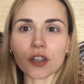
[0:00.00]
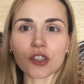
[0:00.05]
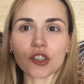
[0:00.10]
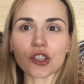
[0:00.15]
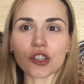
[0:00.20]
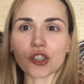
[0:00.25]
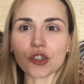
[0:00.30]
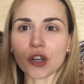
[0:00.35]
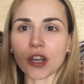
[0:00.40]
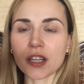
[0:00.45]

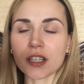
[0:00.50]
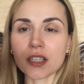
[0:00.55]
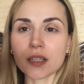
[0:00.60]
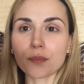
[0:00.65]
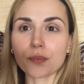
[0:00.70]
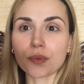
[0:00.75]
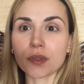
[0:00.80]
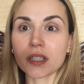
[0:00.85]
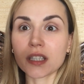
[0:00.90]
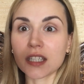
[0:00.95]
just trying to
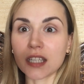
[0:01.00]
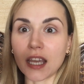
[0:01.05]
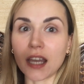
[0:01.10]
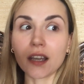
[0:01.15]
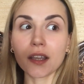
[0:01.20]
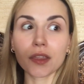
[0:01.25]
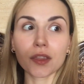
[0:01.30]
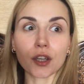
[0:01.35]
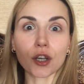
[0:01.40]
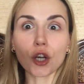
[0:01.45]

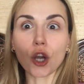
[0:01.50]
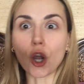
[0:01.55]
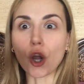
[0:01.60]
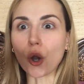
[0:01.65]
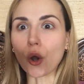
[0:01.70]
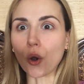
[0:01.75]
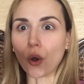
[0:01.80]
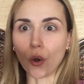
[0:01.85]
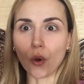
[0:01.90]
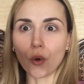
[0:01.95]
protect their
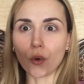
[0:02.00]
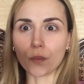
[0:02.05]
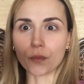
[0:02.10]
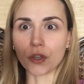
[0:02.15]
home,